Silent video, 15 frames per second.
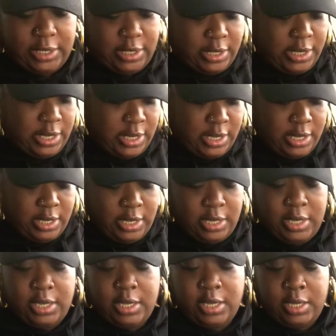
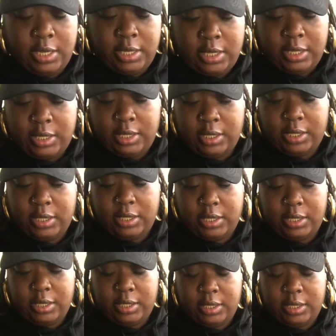Nobody speaks.